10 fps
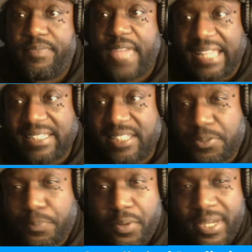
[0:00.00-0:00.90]
at
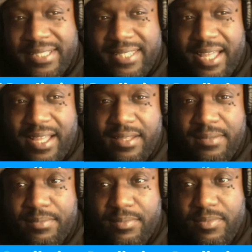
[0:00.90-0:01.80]
this point in
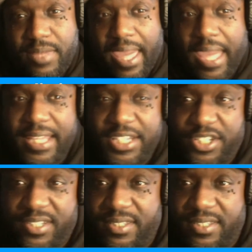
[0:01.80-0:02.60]
time, age